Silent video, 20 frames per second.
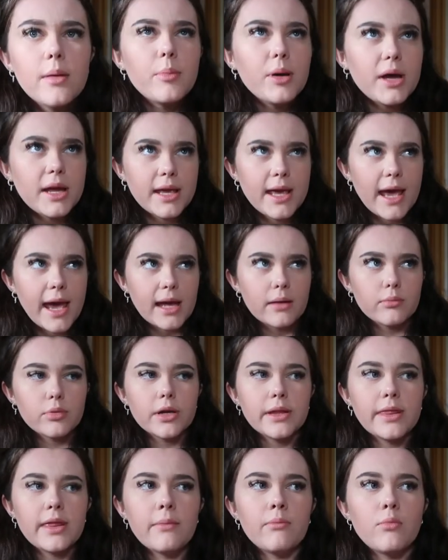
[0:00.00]
But in
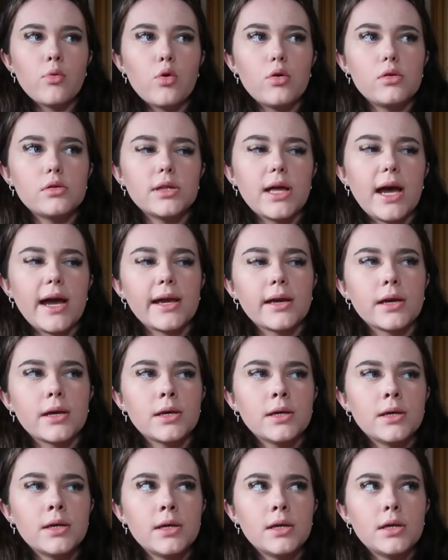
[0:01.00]
Canberra, they're more like
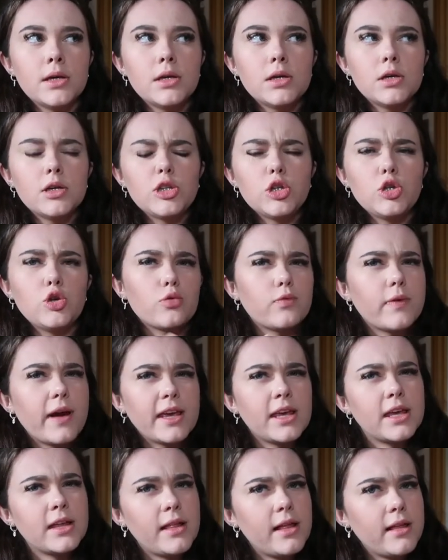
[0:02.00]
your
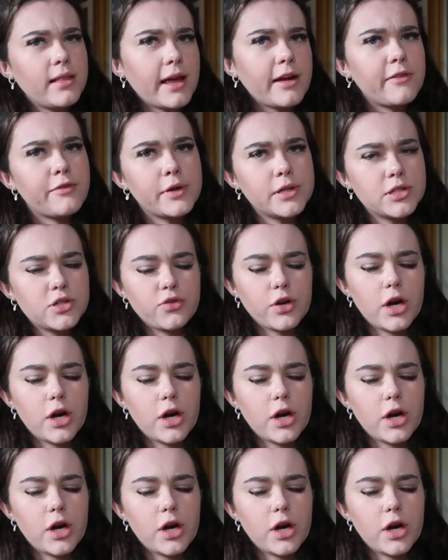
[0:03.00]
regular like french